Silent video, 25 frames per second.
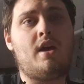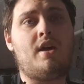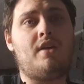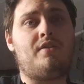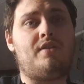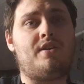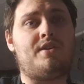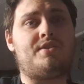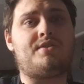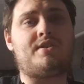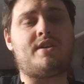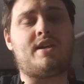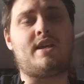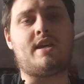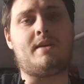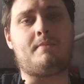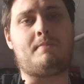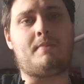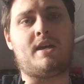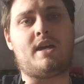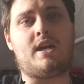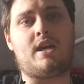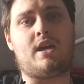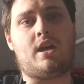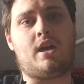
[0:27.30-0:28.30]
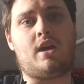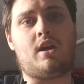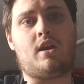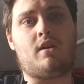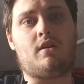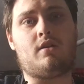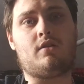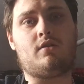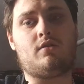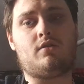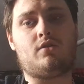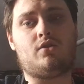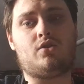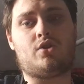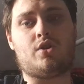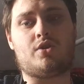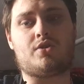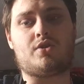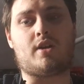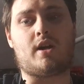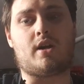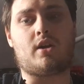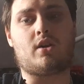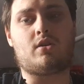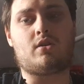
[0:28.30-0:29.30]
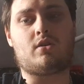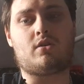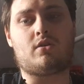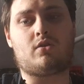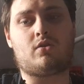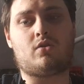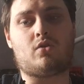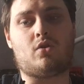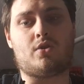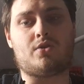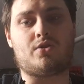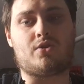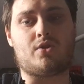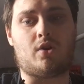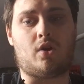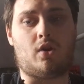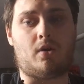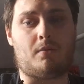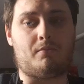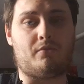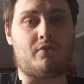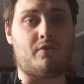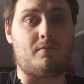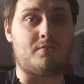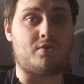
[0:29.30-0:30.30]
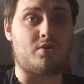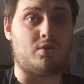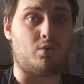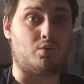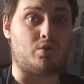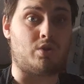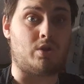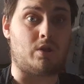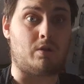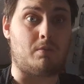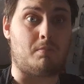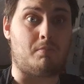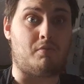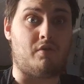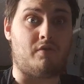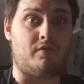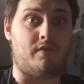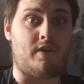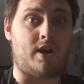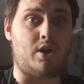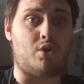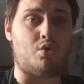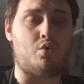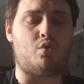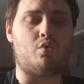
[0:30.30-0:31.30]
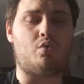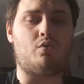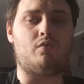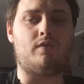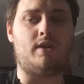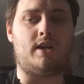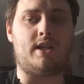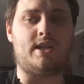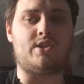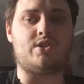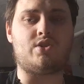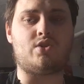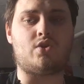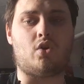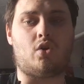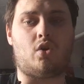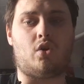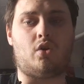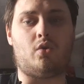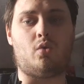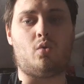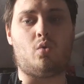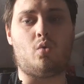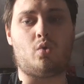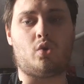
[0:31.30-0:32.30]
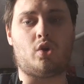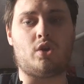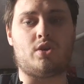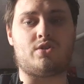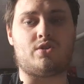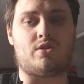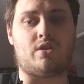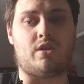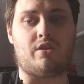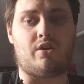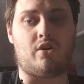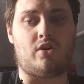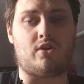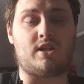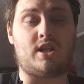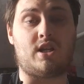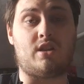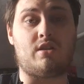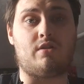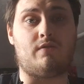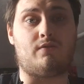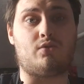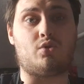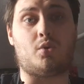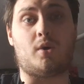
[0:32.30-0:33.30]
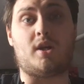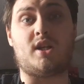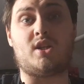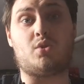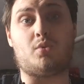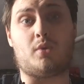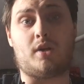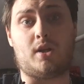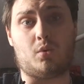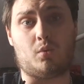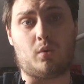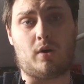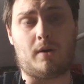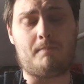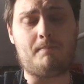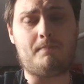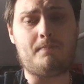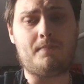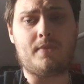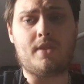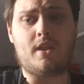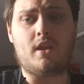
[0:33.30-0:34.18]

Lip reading: This EP, just like Costalom from Slaughter to Prevail, released on August the 13th of 2021.